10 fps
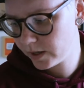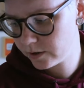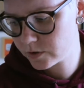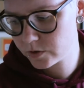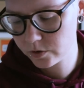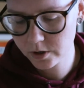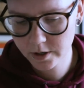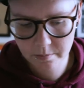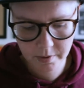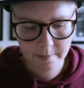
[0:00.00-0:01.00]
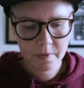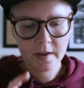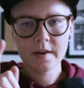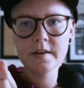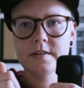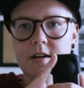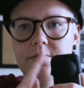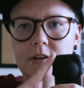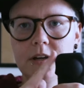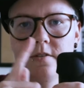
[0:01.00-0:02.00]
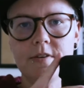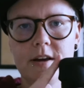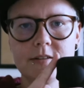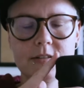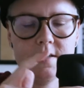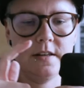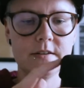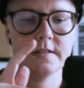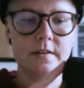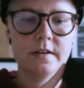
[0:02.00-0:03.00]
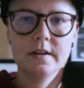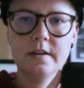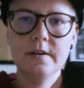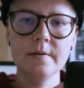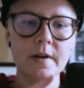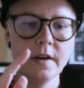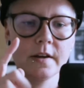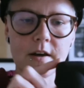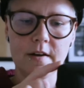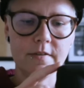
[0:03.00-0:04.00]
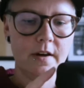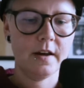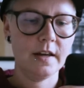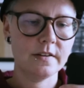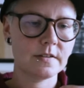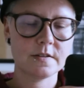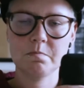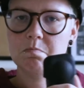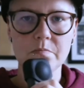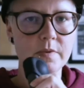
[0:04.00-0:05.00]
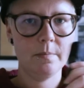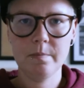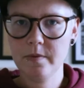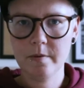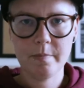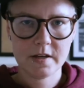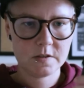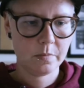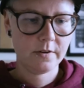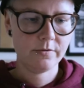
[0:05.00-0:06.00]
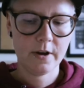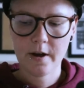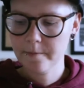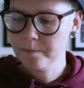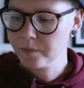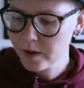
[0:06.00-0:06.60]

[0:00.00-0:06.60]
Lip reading: way to store it, but definitely invest in the silicone cover. It's the best by far.